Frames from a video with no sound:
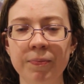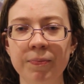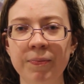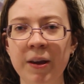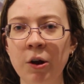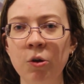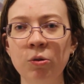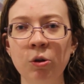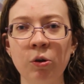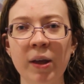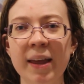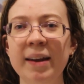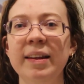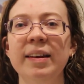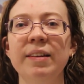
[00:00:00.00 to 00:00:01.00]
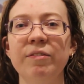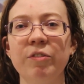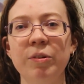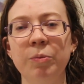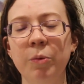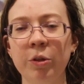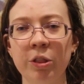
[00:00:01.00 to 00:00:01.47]
They don't look any
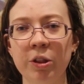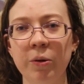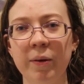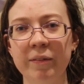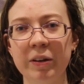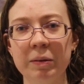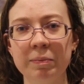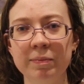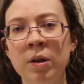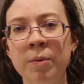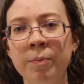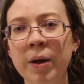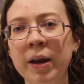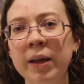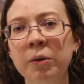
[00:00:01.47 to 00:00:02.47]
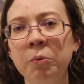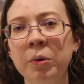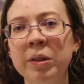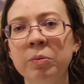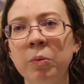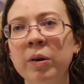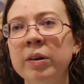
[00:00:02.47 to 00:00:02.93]
different whatsoever. But I
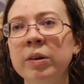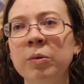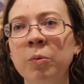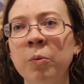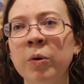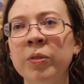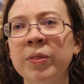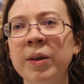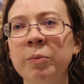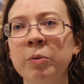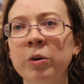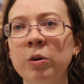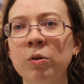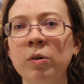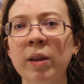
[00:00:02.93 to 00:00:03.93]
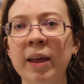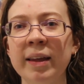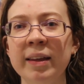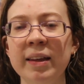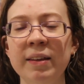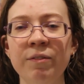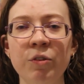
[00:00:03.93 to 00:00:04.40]
always wondered what they would look
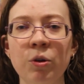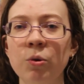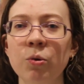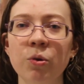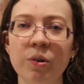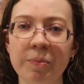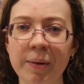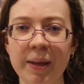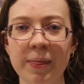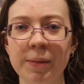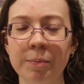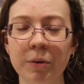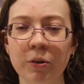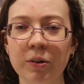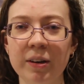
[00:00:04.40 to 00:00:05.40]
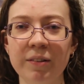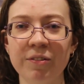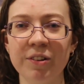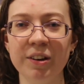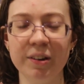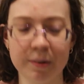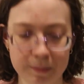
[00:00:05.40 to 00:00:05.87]
like if you could make them look
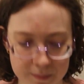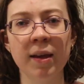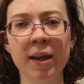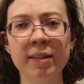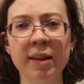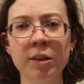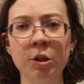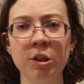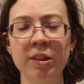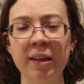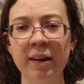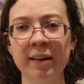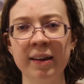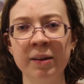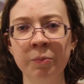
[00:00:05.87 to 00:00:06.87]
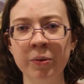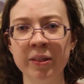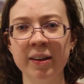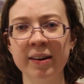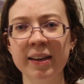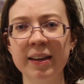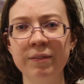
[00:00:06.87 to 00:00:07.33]
different. As I just said, it was
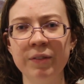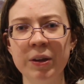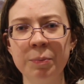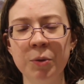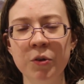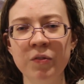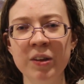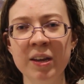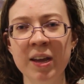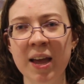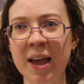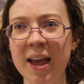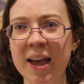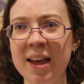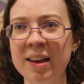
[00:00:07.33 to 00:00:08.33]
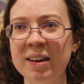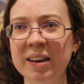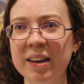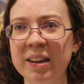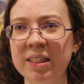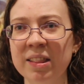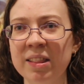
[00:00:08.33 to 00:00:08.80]
a TV movie, and
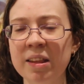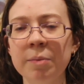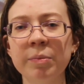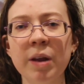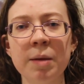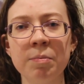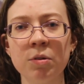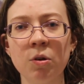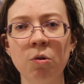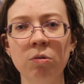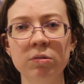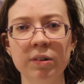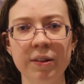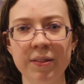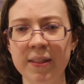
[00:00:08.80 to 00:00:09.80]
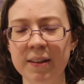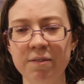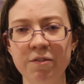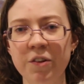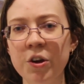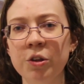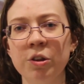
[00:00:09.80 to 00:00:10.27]
it's sometimes called the
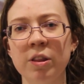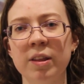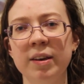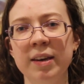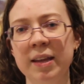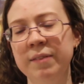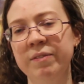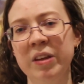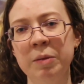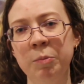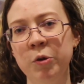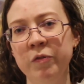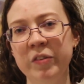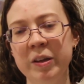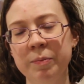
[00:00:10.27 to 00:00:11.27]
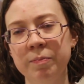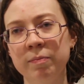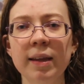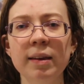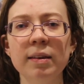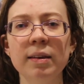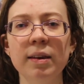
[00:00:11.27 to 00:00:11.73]
first TV movie.
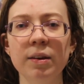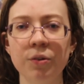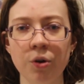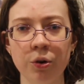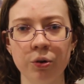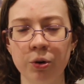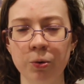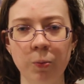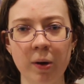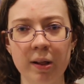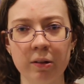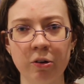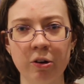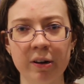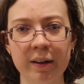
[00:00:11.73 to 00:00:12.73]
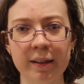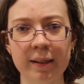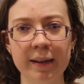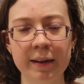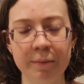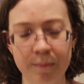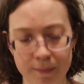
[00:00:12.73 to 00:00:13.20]
It did not do well
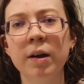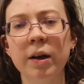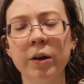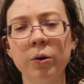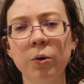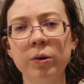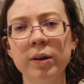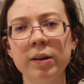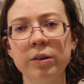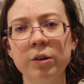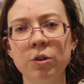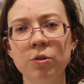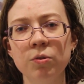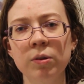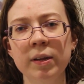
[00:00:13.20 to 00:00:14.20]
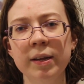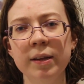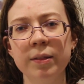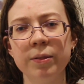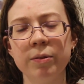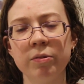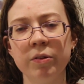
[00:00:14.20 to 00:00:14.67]
critically. According to Julie,
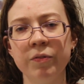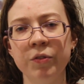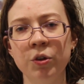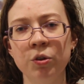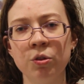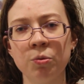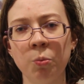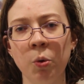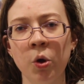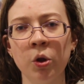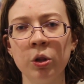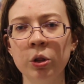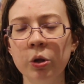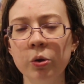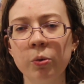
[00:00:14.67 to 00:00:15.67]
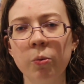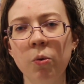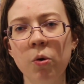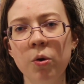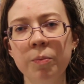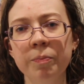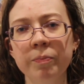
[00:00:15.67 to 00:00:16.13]
the reviews were
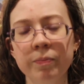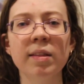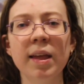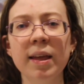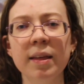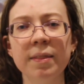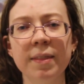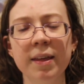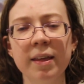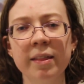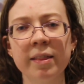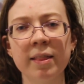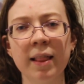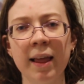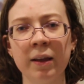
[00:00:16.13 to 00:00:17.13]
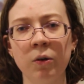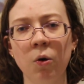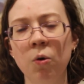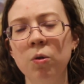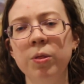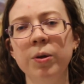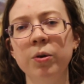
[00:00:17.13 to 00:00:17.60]
lukewarm, saying things like
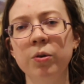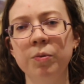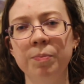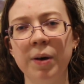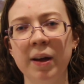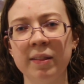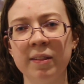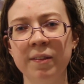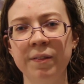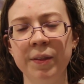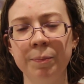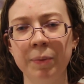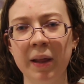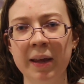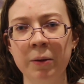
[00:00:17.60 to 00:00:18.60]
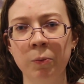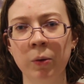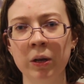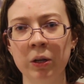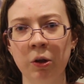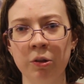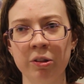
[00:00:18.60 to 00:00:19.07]
all the good parts of the play
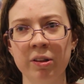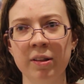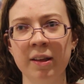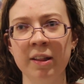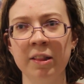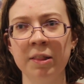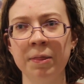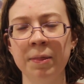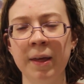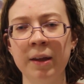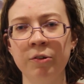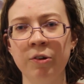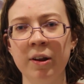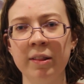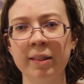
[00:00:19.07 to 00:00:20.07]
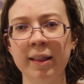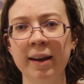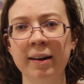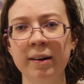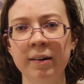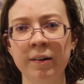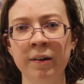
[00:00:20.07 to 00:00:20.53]
were lost as they
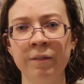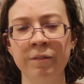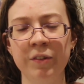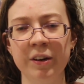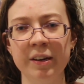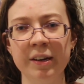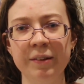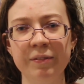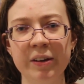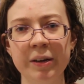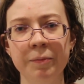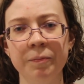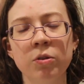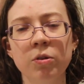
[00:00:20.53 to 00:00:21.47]
translated it for TV.